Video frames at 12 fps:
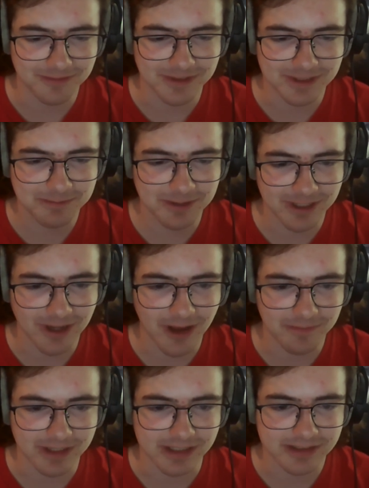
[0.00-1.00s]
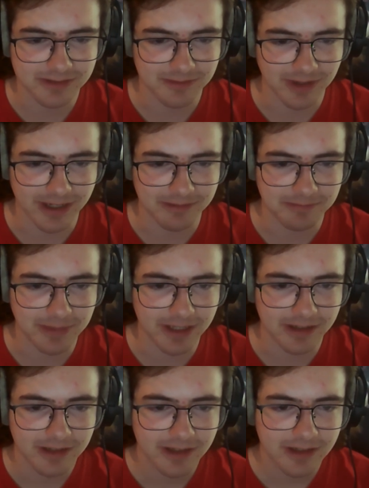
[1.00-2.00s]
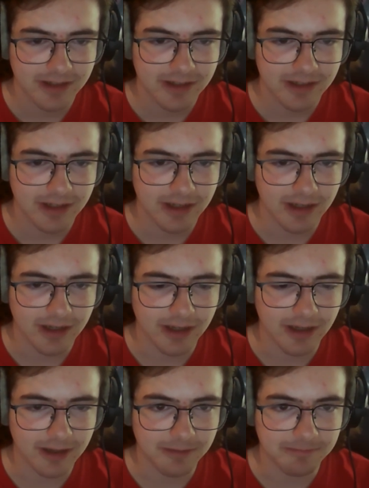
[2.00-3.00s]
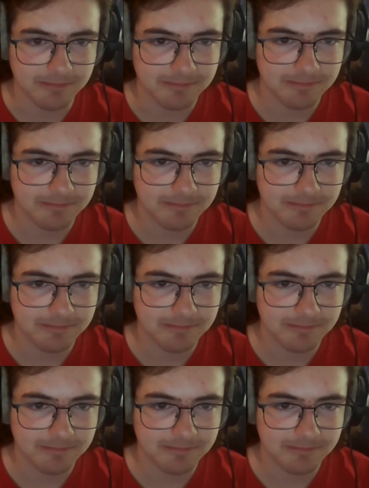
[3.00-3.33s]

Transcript: it's pretty obvious, right? But Um,